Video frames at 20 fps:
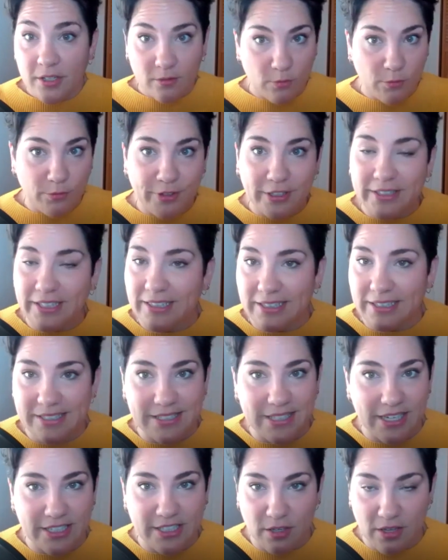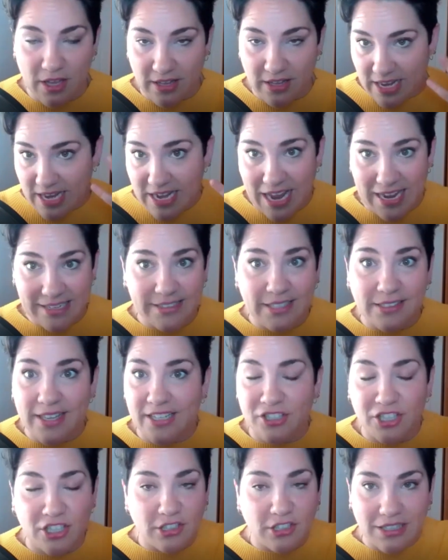really listening to in
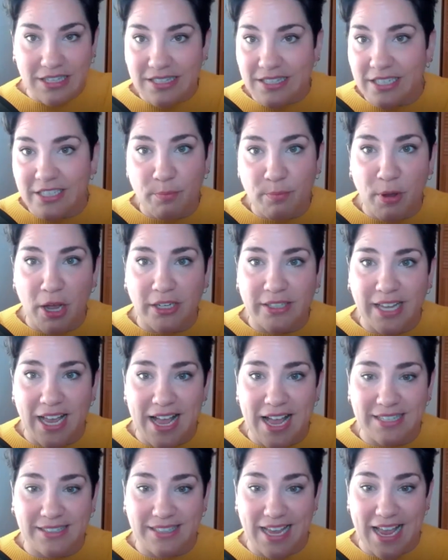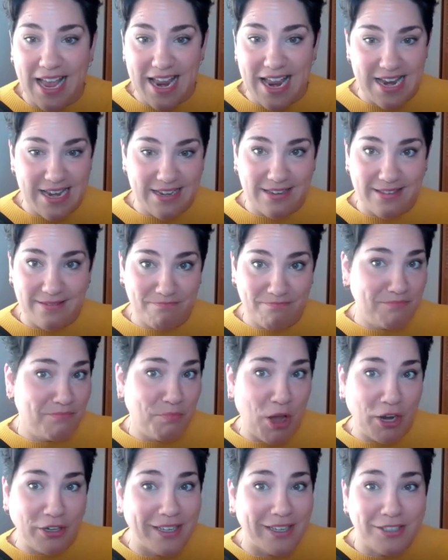isolation, listening to podcasts, and
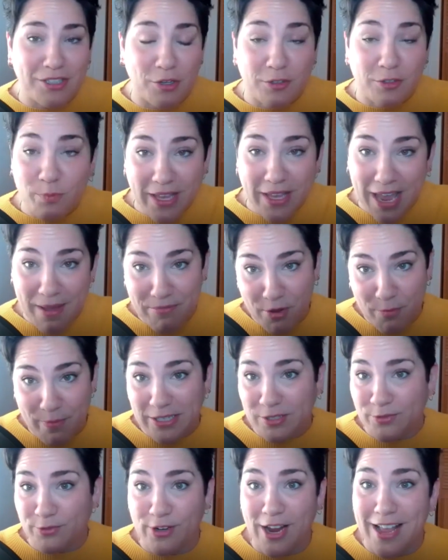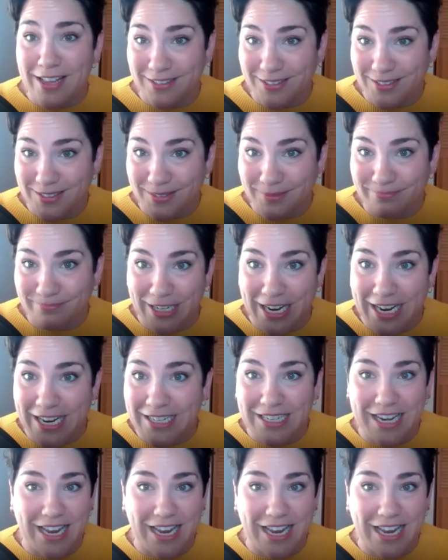podcast hosts became their best friends, right?